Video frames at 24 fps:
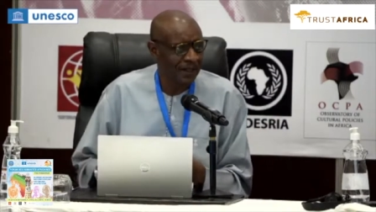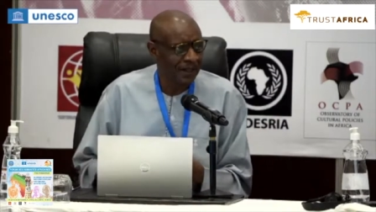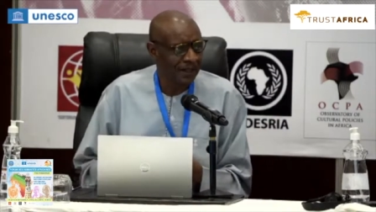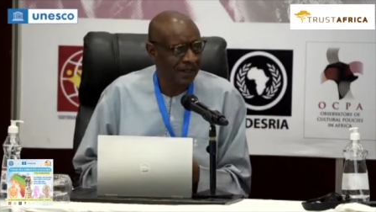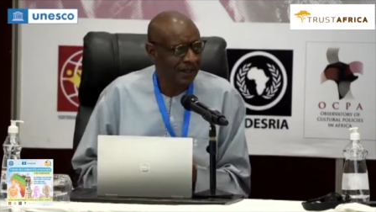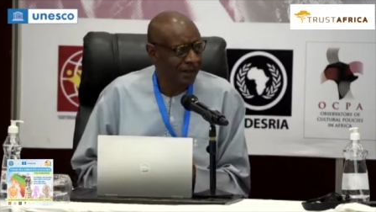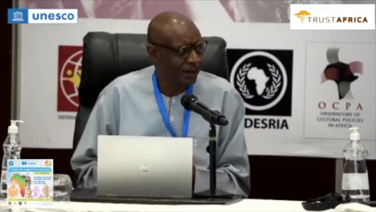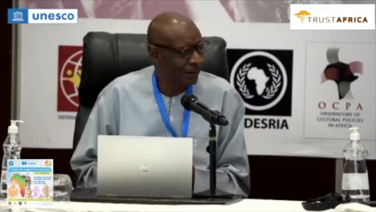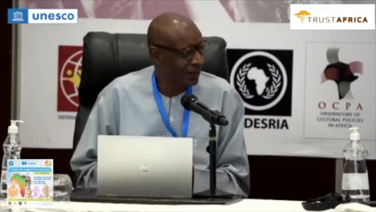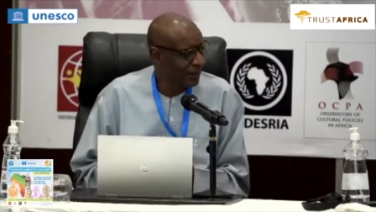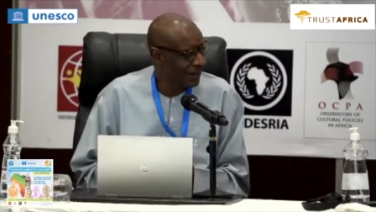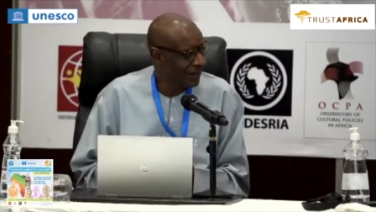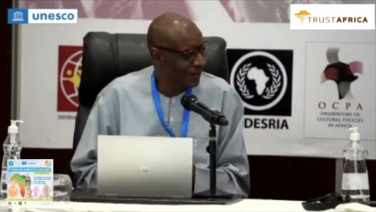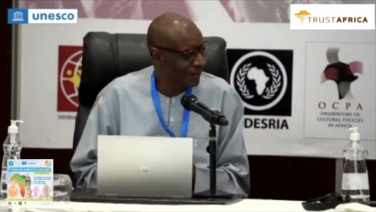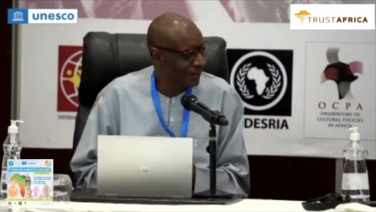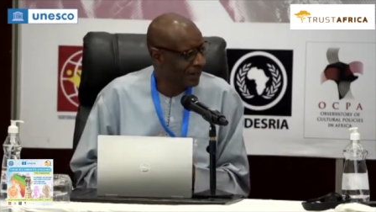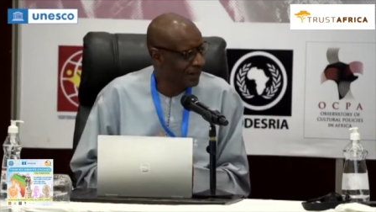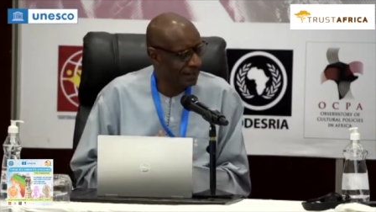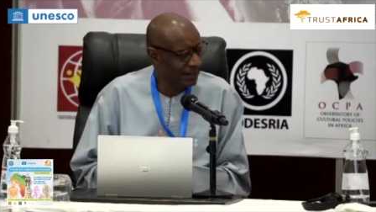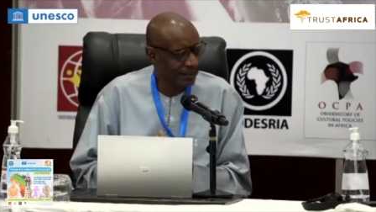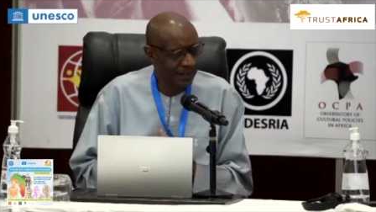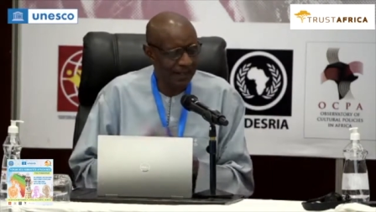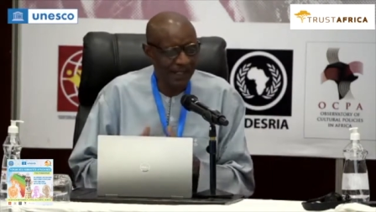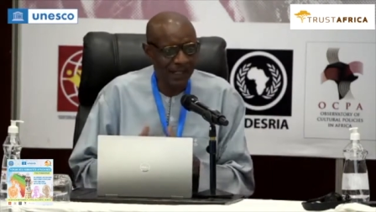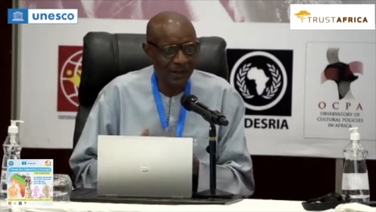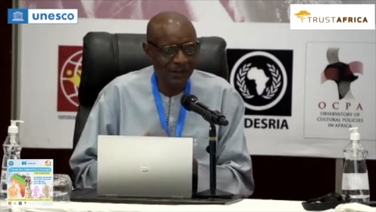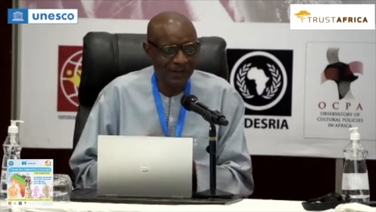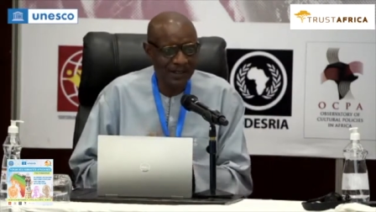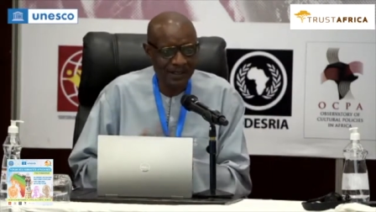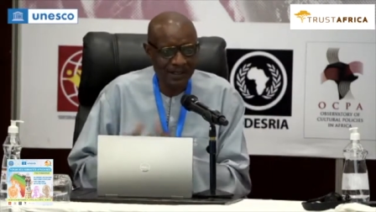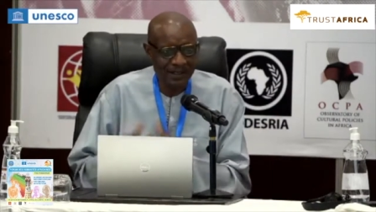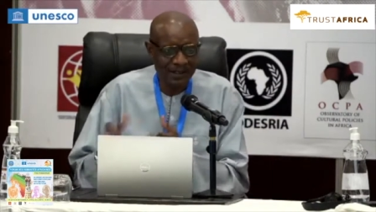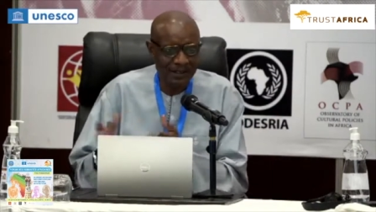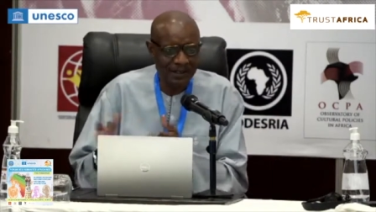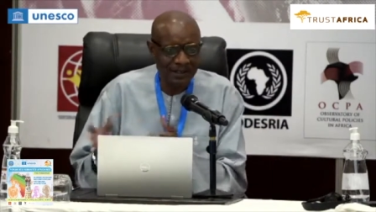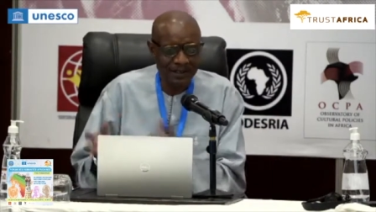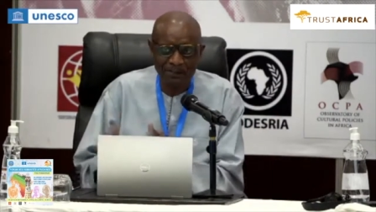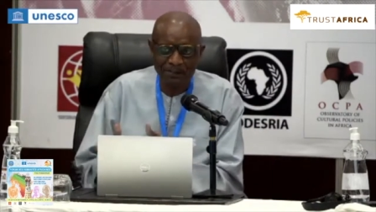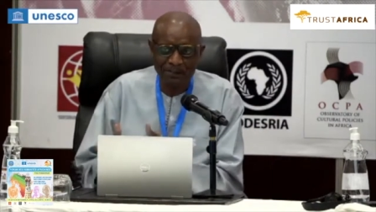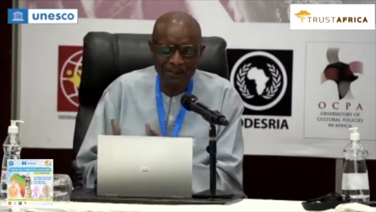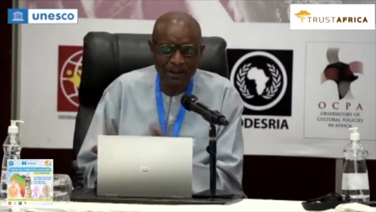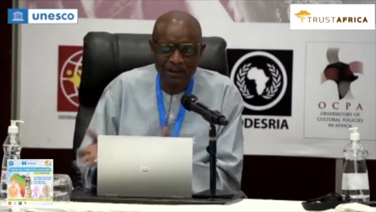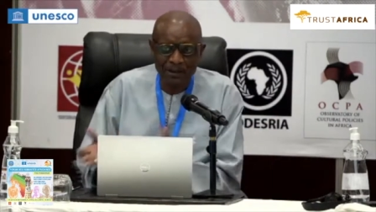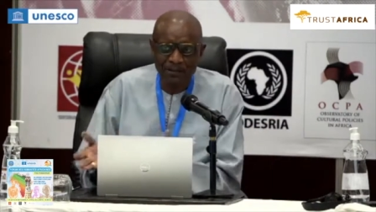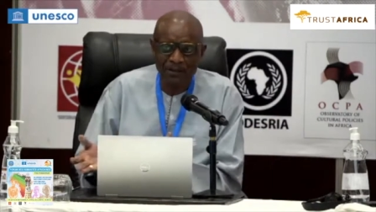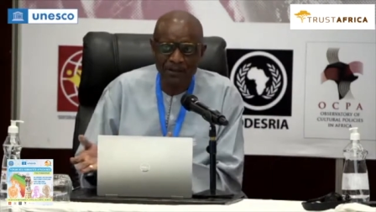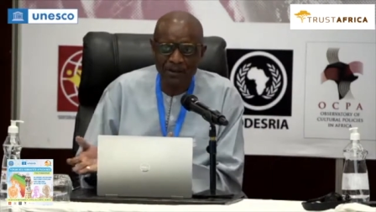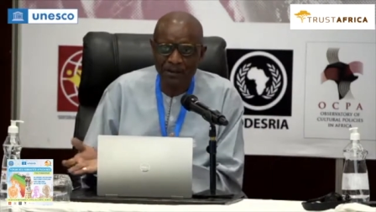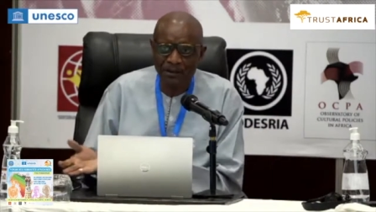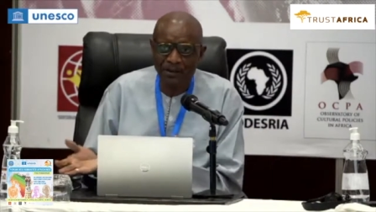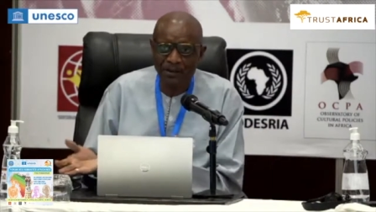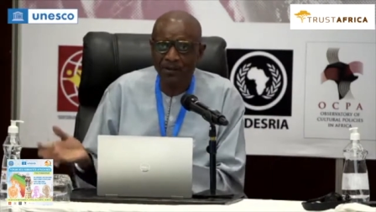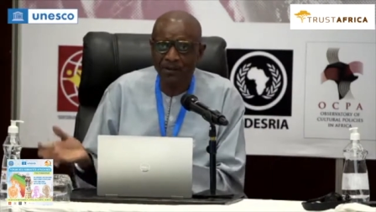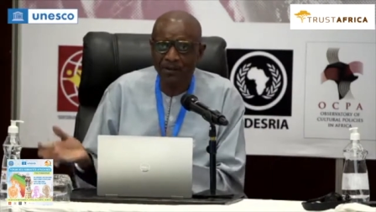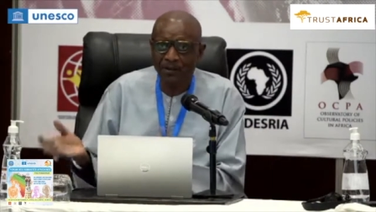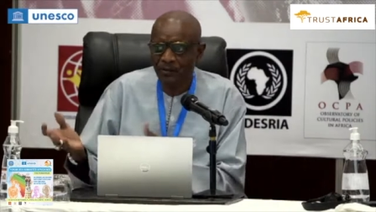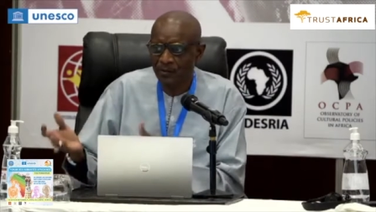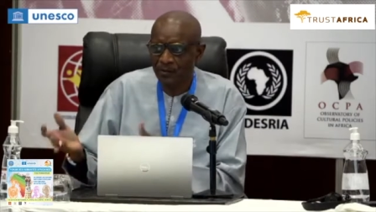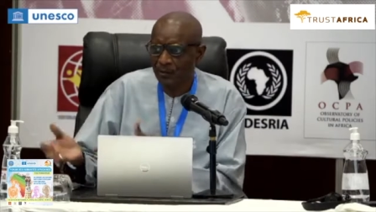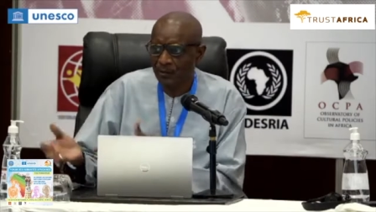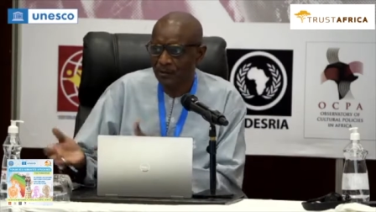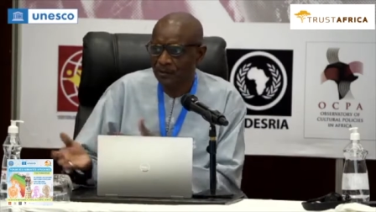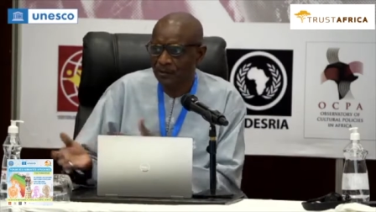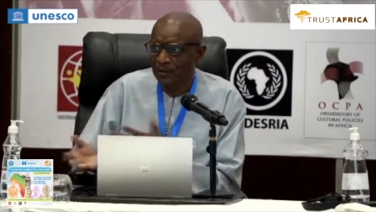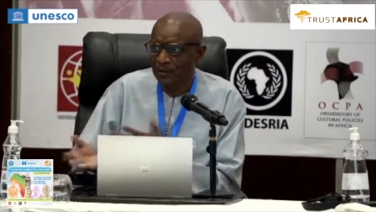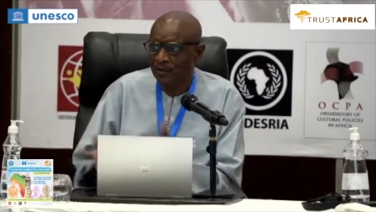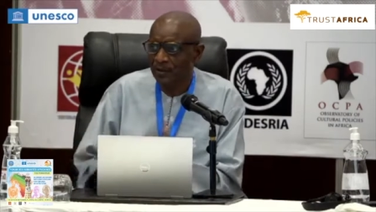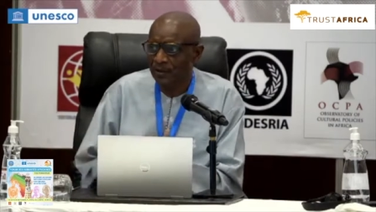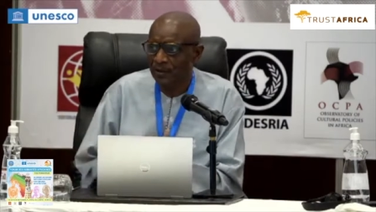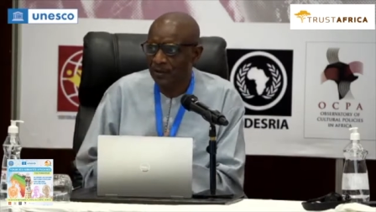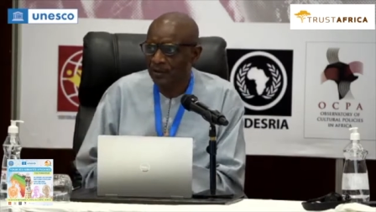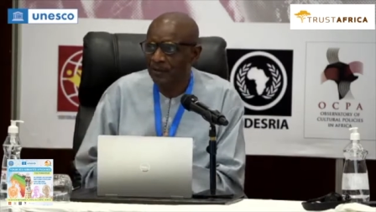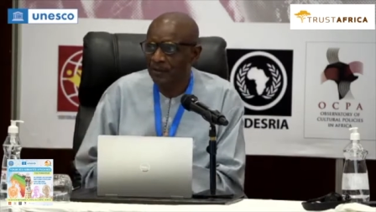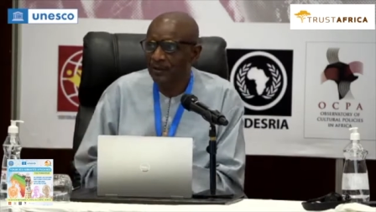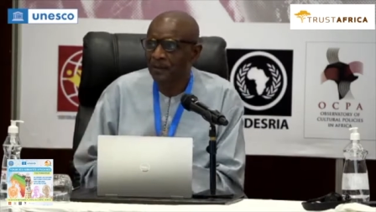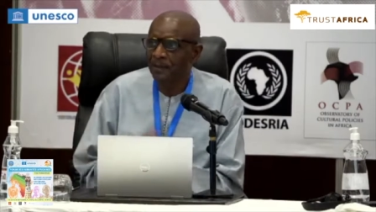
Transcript: which is, Greenwich is, is part of London or close to London,